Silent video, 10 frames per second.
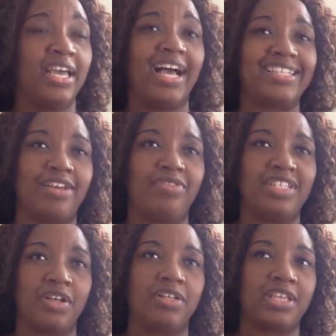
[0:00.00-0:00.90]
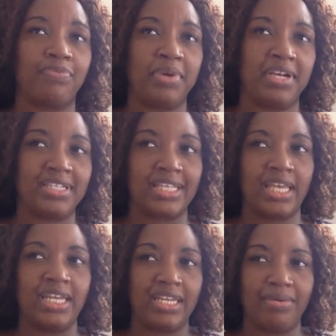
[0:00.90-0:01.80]
as a result of parents
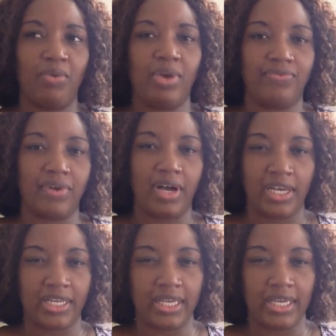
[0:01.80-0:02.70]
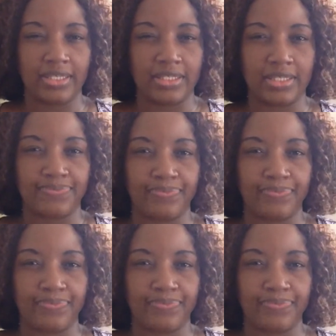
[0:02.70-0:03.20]
sending them away for holidays